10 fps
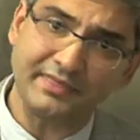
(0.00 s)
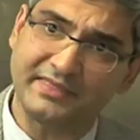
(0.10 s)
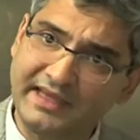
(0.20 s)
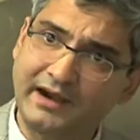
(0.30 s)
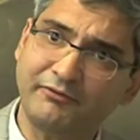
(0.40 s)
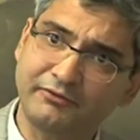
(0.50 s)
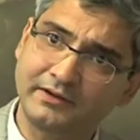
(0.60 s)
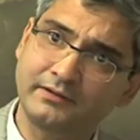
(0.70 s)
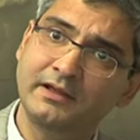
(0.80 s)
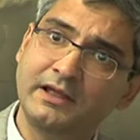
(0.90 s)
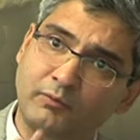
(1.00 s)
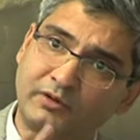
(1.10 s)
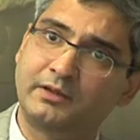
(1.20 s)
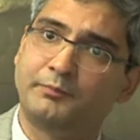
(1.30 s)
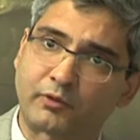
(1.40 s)
Thereafter,
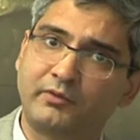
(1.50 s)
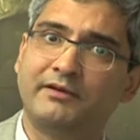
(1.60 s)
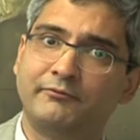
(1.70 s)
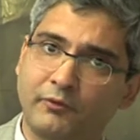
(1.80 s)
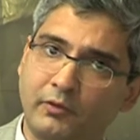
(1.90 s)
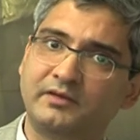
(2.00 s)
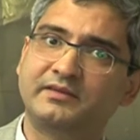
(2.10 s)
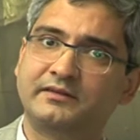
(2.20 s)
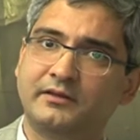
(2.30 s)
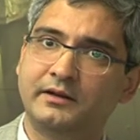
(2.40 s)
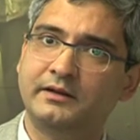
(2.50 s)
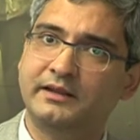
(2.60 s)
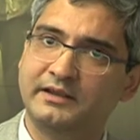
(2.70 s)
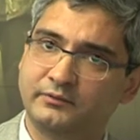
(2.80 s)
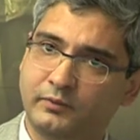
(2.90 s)
what the program focuses on
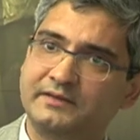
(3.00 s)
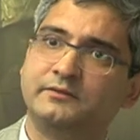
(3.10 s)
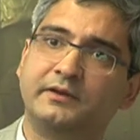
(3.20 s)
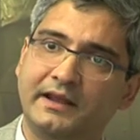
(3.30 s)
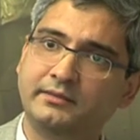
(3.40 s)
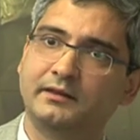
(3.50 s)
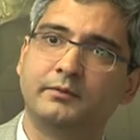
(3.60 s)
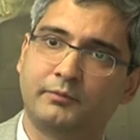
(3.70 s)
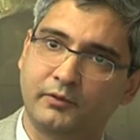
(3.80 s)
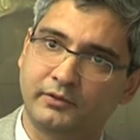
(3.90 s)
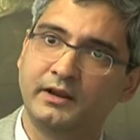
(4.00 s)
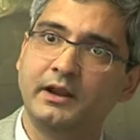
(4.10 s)
is once you get the report,